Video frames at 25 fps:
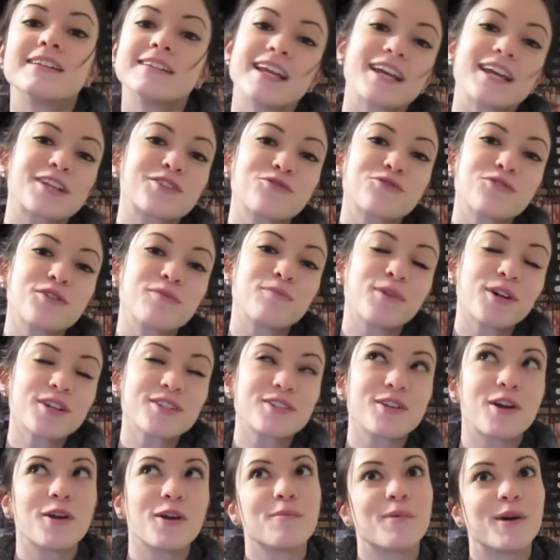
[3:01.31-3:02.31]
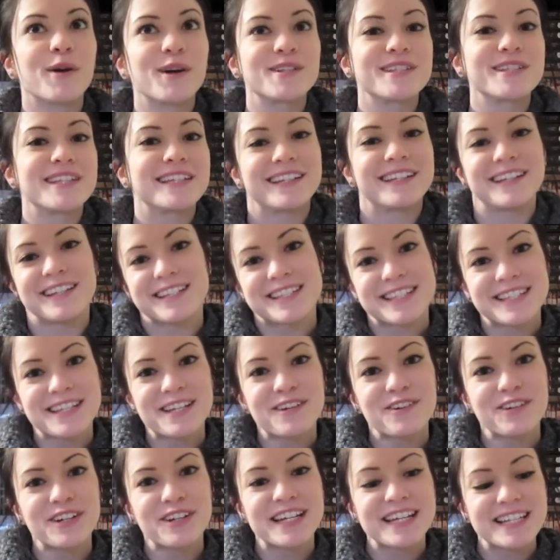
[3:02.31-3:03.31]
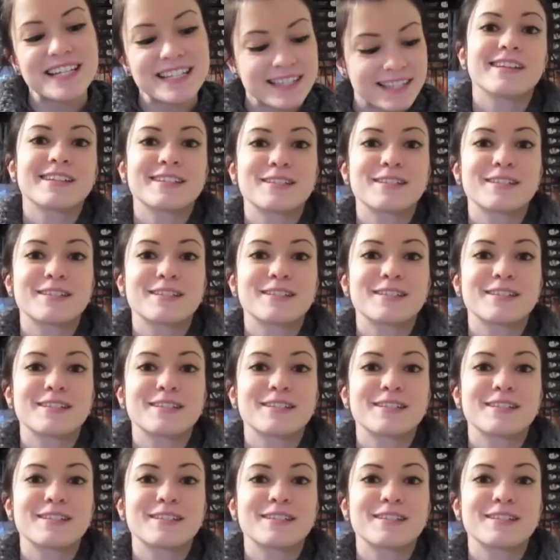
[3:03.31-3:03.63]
Next three books are parts in a series.